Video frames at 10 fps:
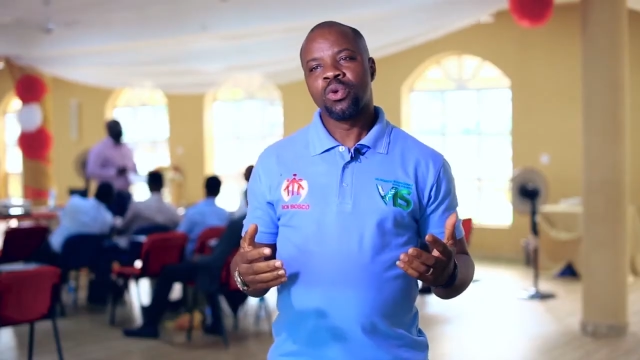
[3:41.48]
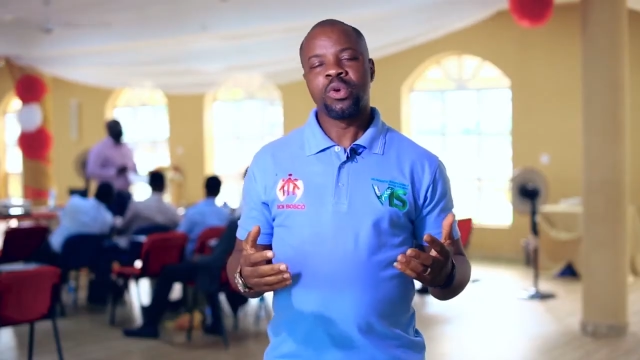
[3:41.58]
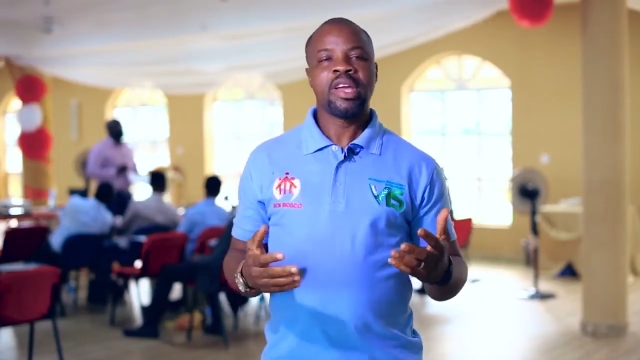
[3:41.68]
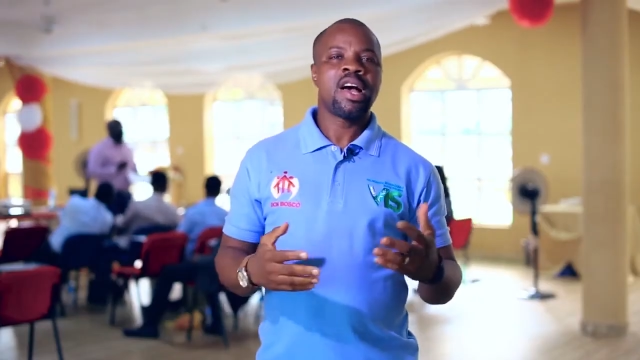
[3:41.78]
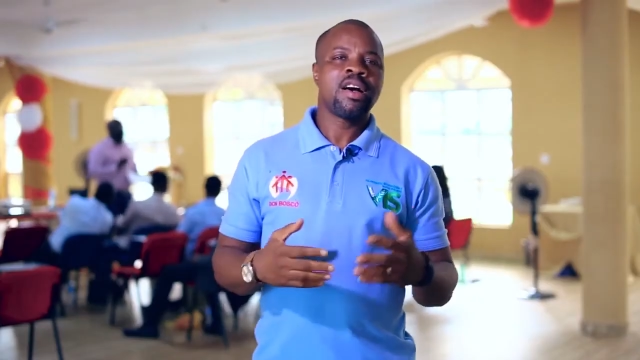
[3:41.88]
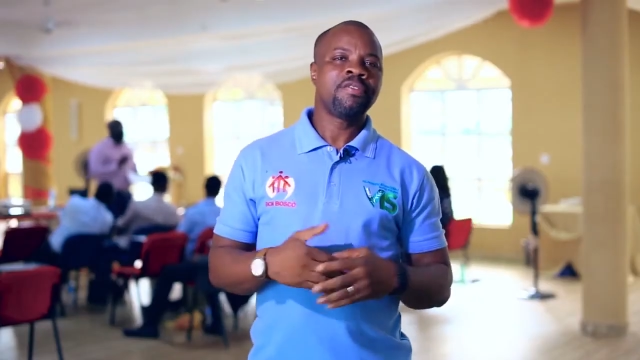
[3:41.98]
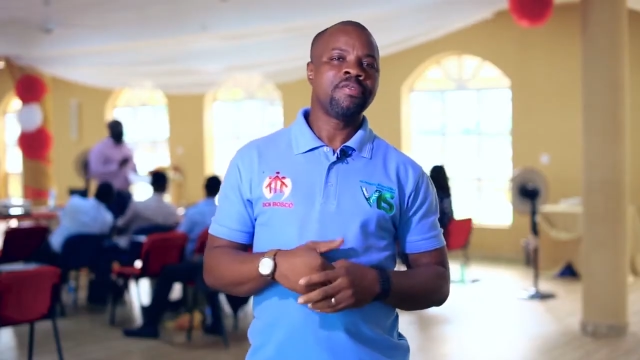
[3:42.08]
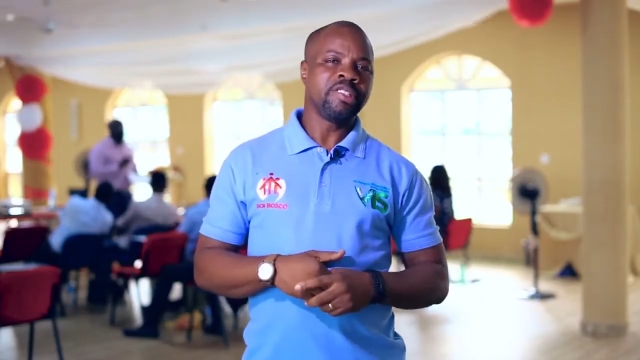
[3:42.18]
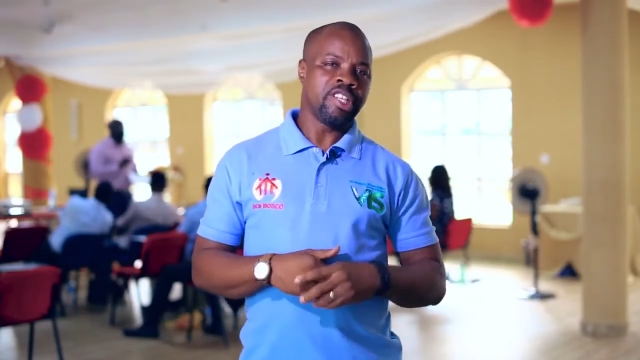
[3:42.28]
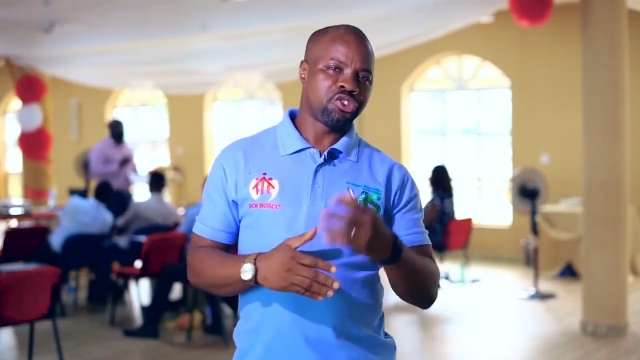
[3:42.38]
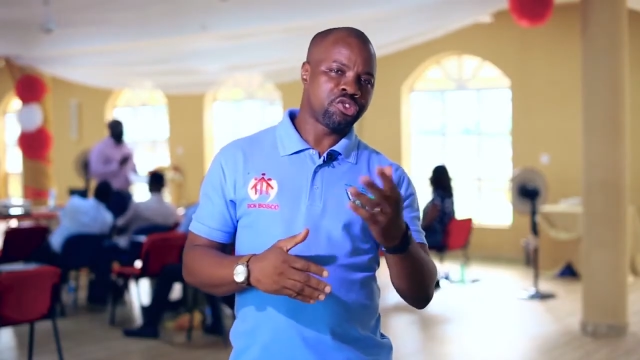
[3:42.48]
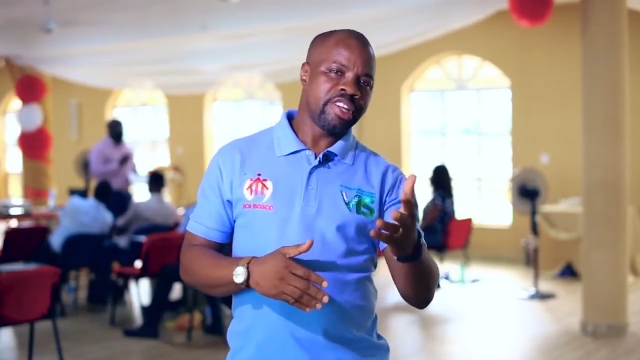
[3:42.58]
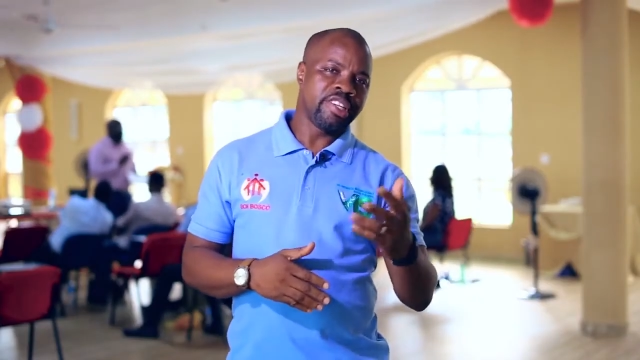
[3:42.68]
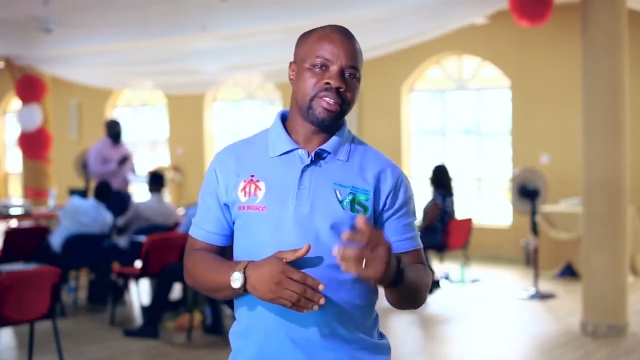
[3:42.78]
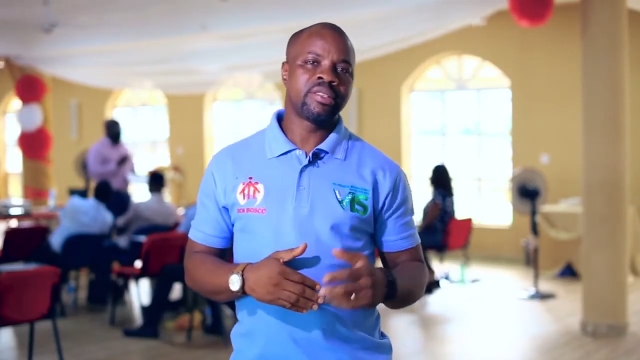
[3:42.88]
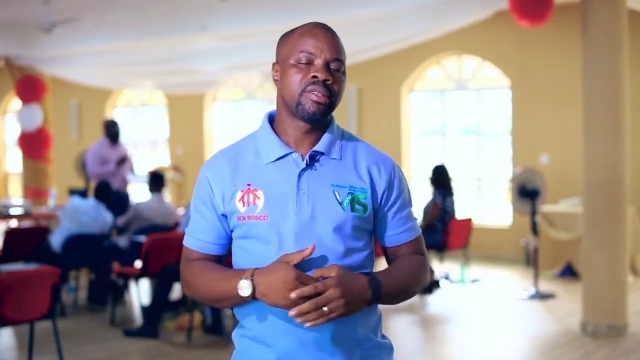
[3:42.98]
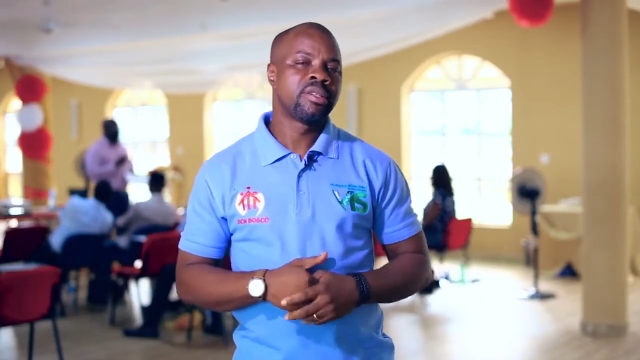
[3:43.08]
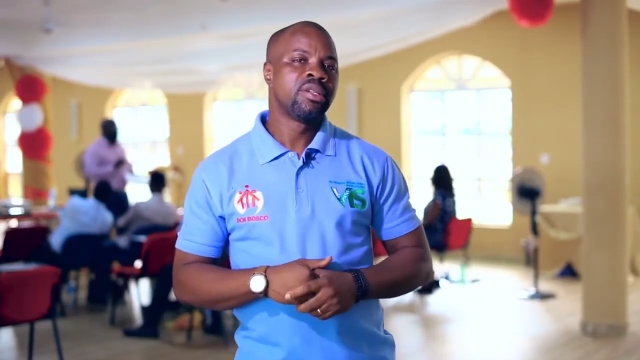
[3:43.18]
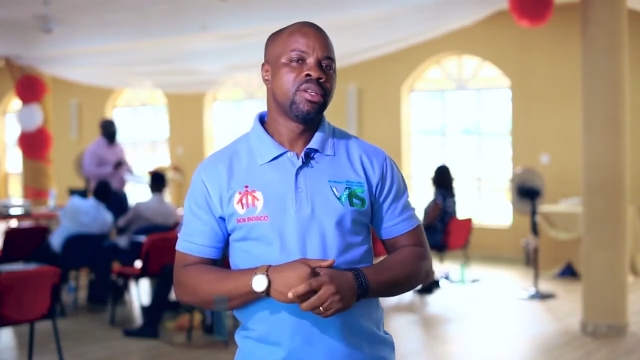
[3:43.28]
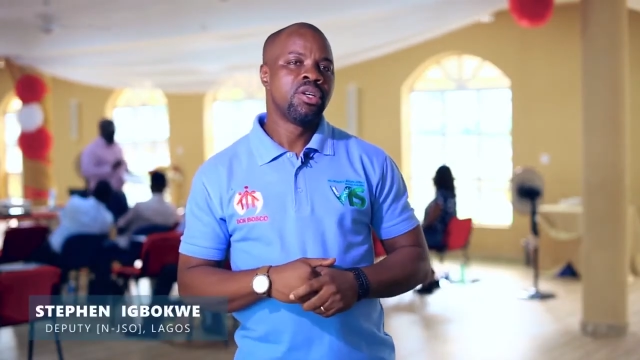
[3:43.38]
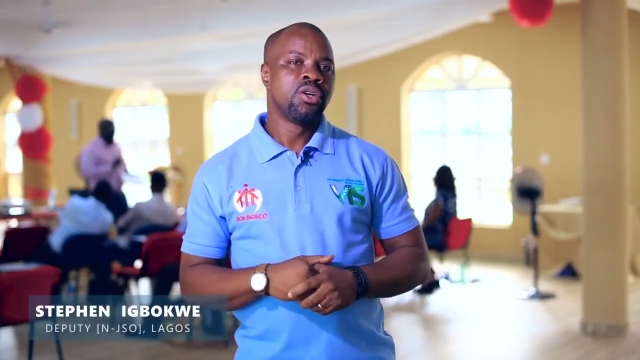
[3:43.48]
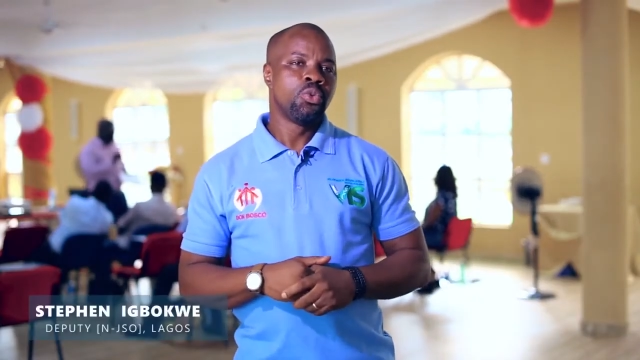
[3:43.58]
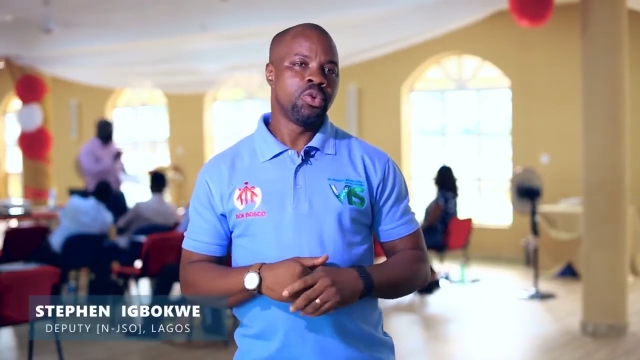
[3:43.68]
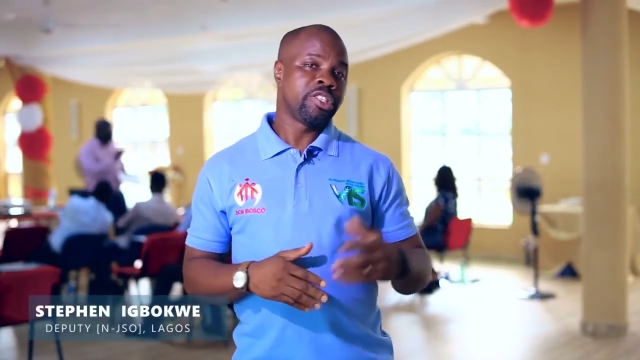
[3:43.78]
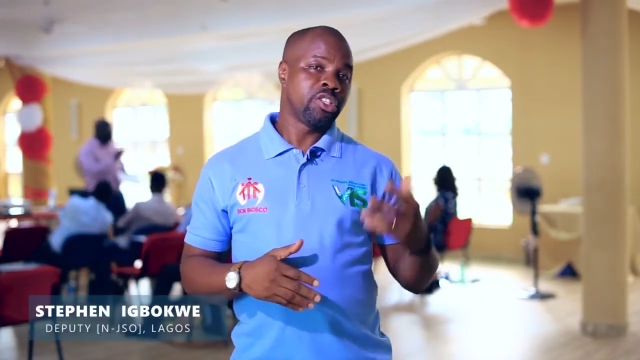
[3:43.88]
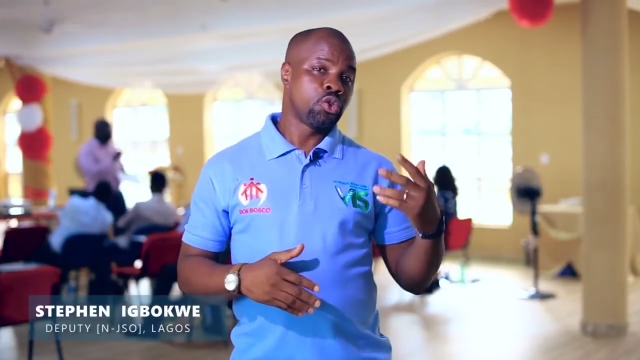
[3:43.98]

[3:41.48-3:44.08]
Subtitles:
We have the training which